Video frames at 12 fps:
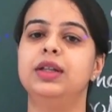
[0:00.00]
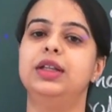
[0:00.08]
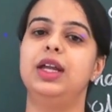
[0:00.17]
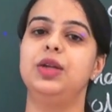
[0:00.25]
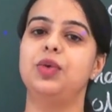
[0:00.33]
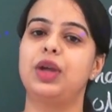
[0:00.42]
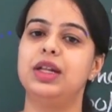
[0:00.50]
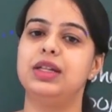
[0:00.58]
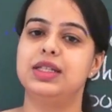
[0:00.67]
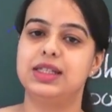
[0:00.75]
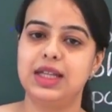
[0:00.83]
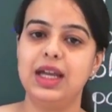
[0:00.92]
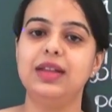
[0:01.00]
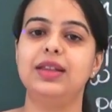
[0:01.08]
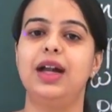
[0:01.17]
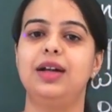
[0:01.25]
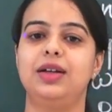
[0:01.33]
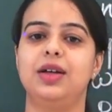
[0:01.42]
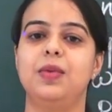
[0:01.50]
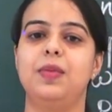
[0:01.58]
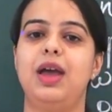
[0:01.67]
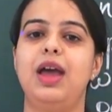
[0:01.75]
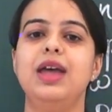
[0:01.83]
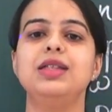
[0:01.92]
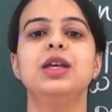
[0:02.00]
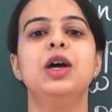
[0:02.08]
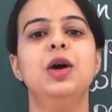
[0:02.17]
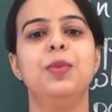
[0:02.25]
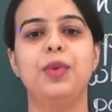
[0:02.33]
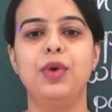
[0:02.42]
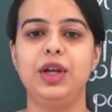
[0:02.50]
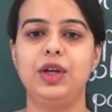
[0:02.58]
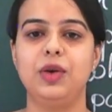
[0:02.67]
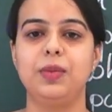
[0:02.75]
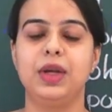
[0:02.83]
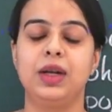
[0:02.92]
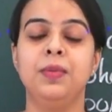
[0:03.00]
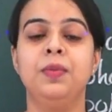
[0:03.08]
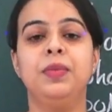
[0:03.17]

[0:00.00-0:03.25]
then you can say that term as polynomial.